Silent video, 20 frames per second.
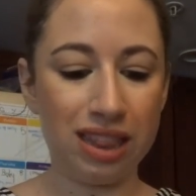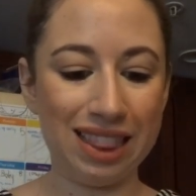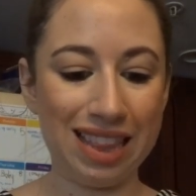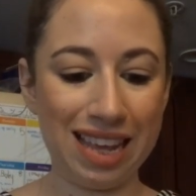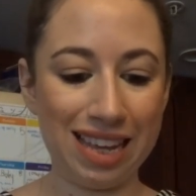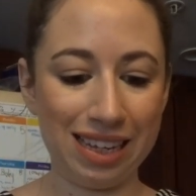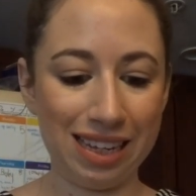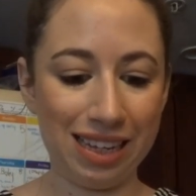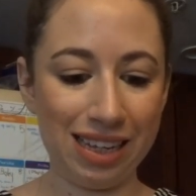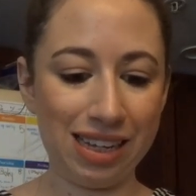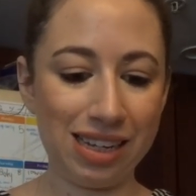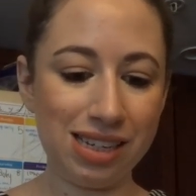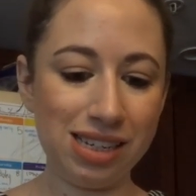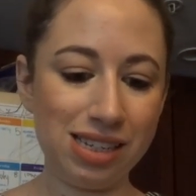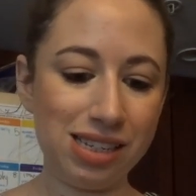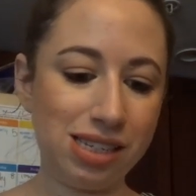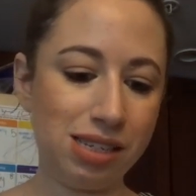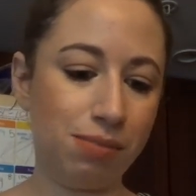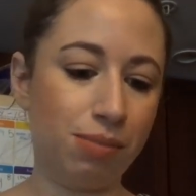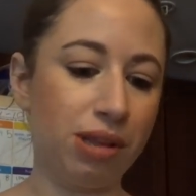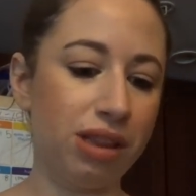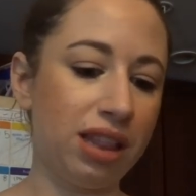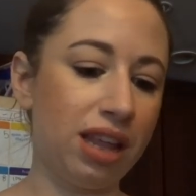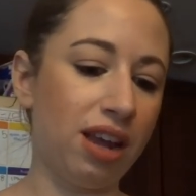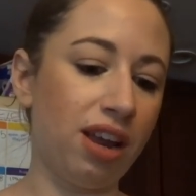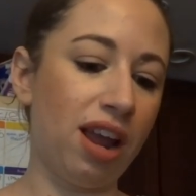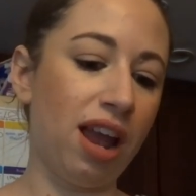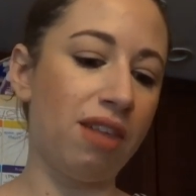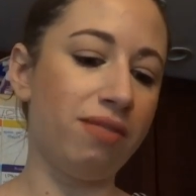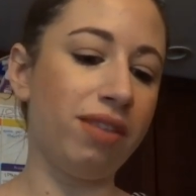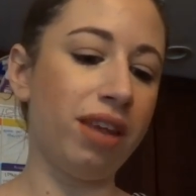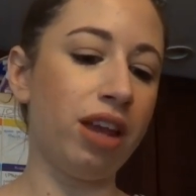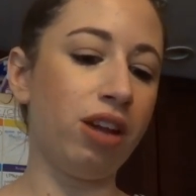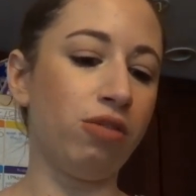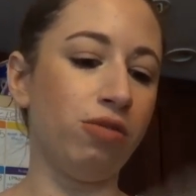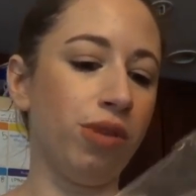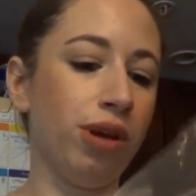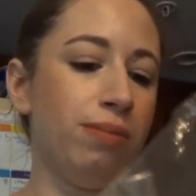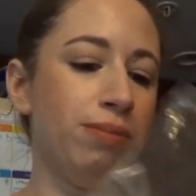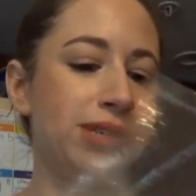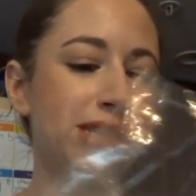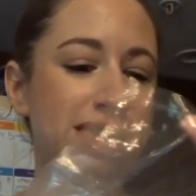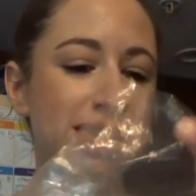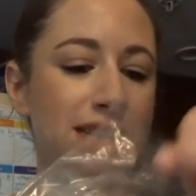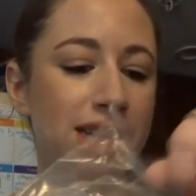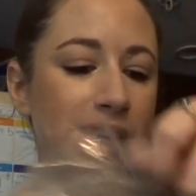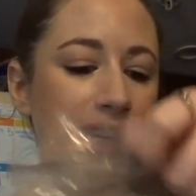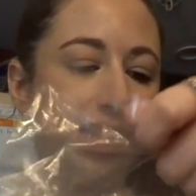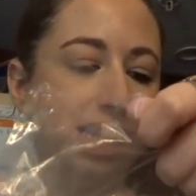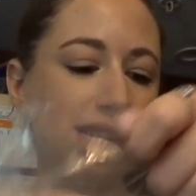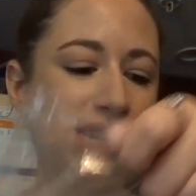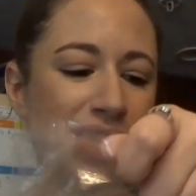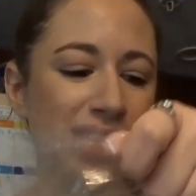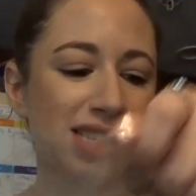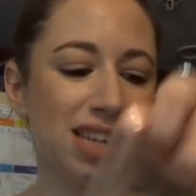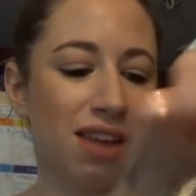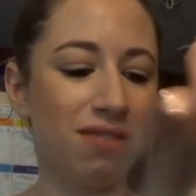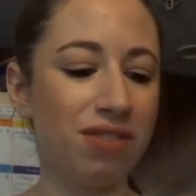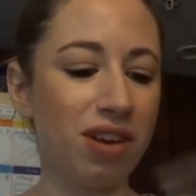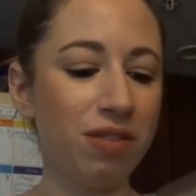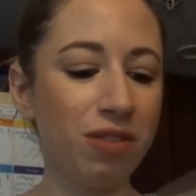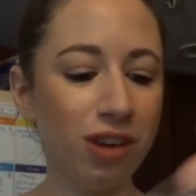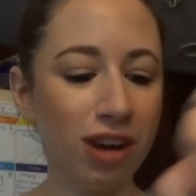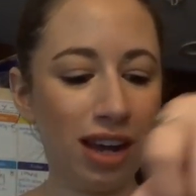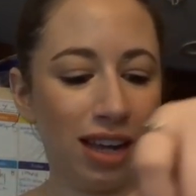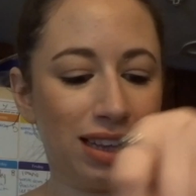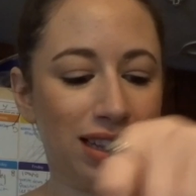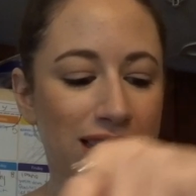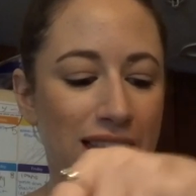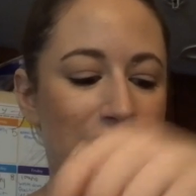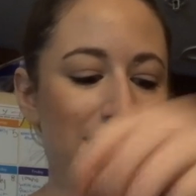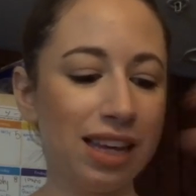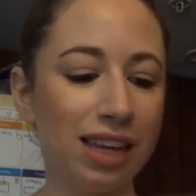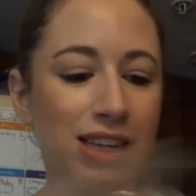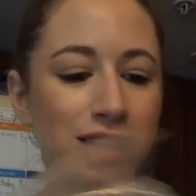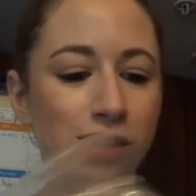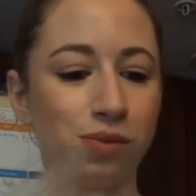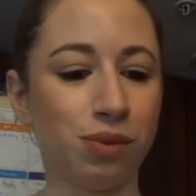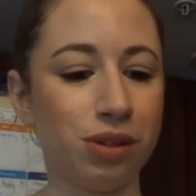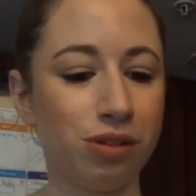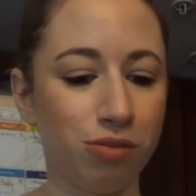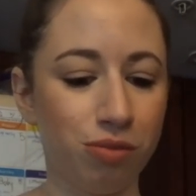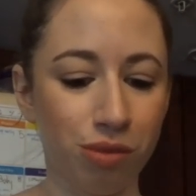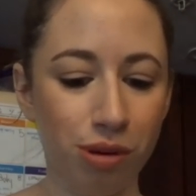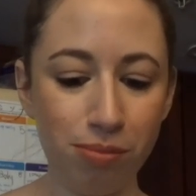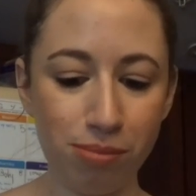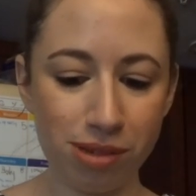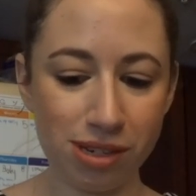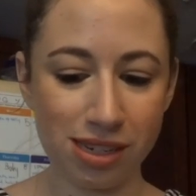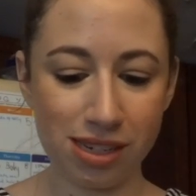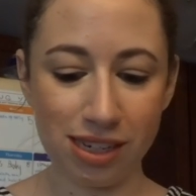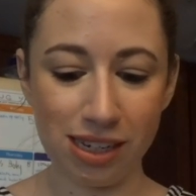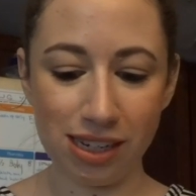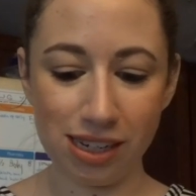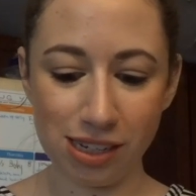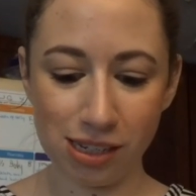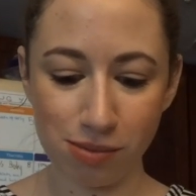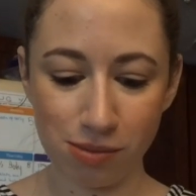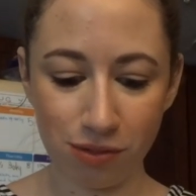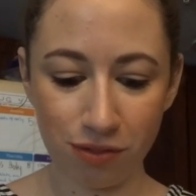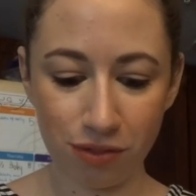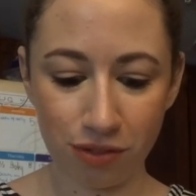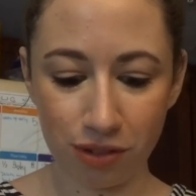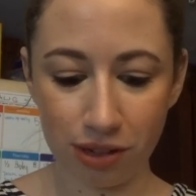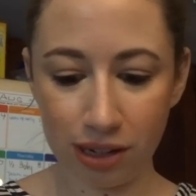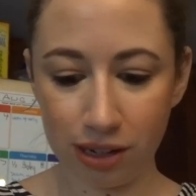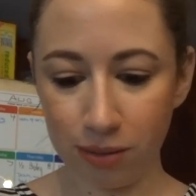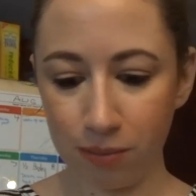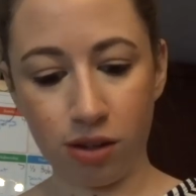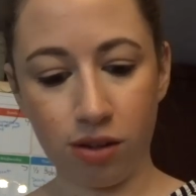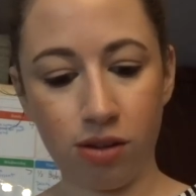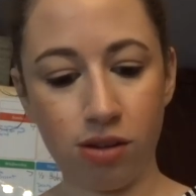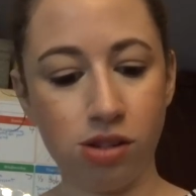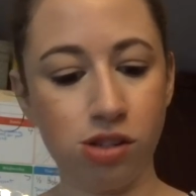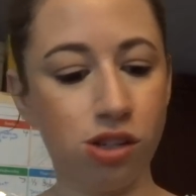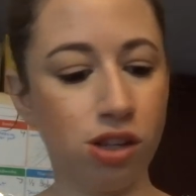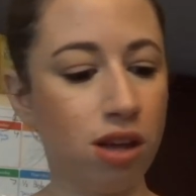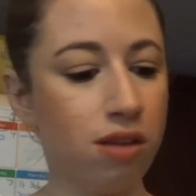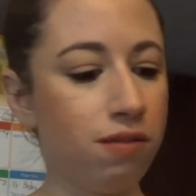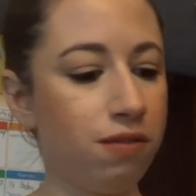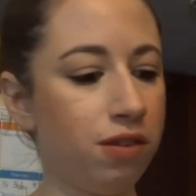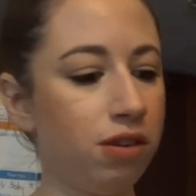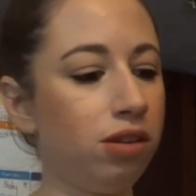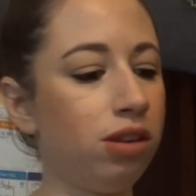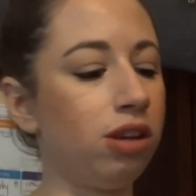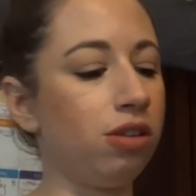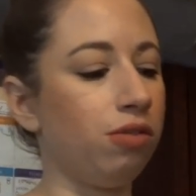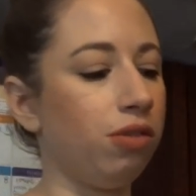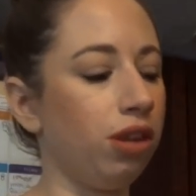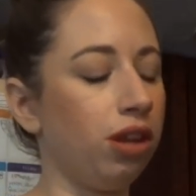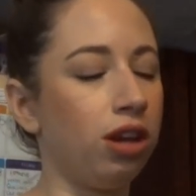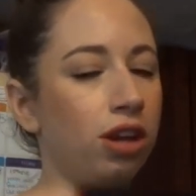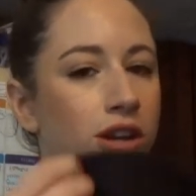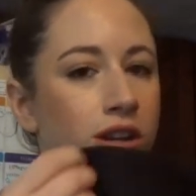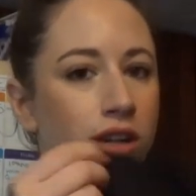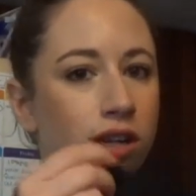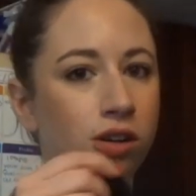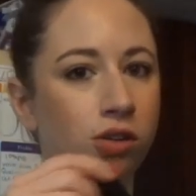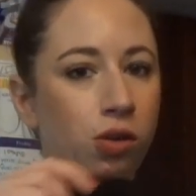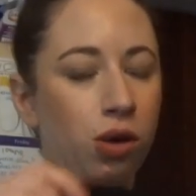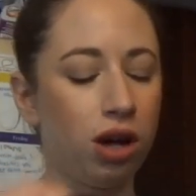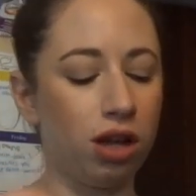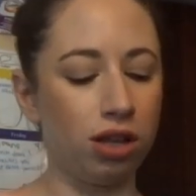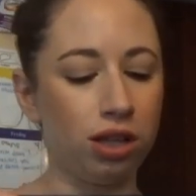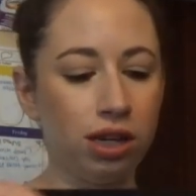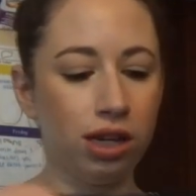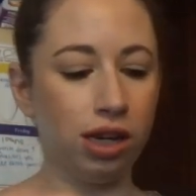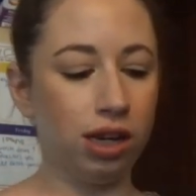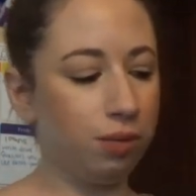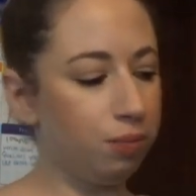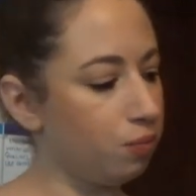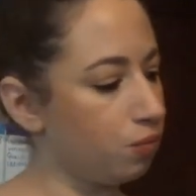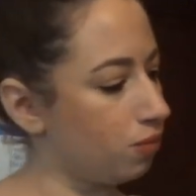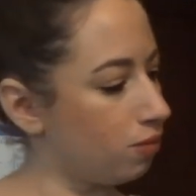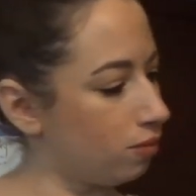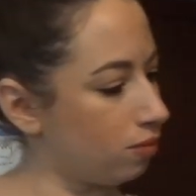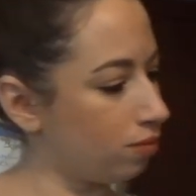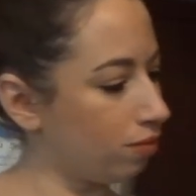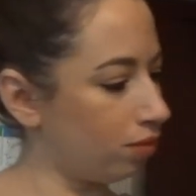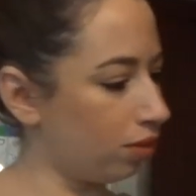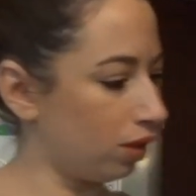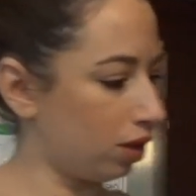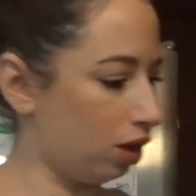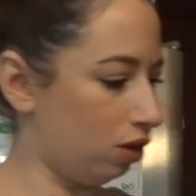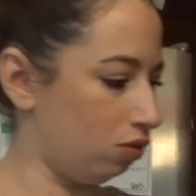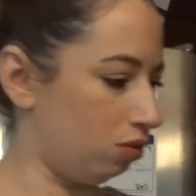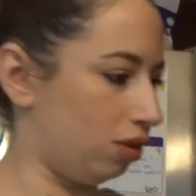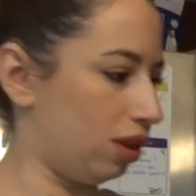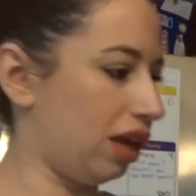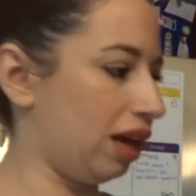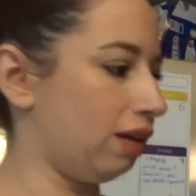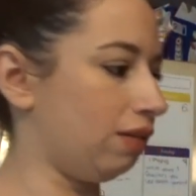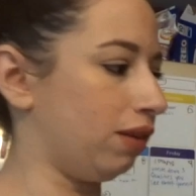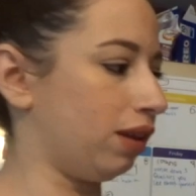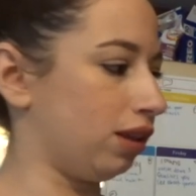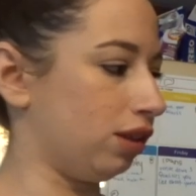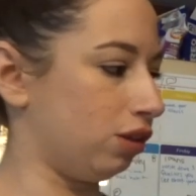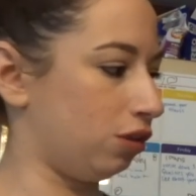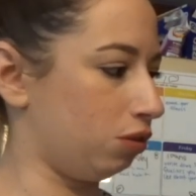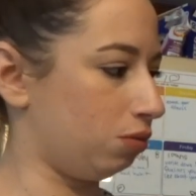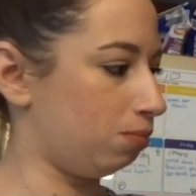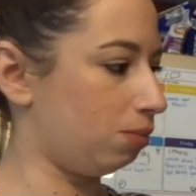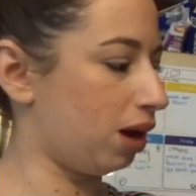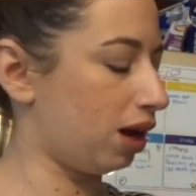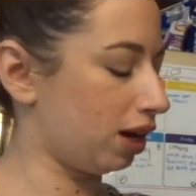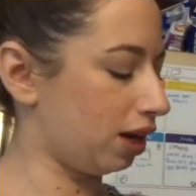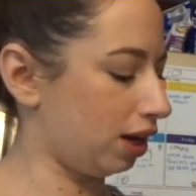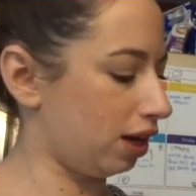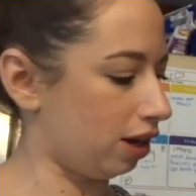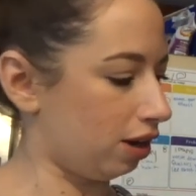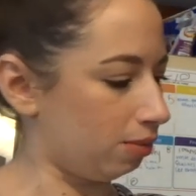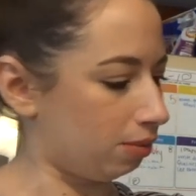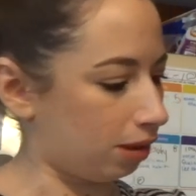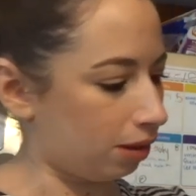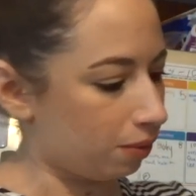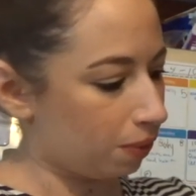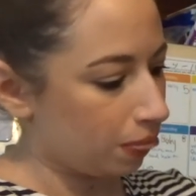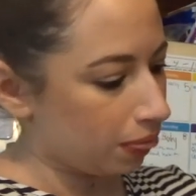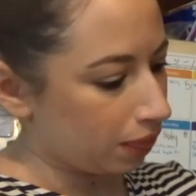leggings, but they have like ripped knees. I've never had leggings with ripped knees before. So they feel like really good quality. Oh, they have like a little pocket here, but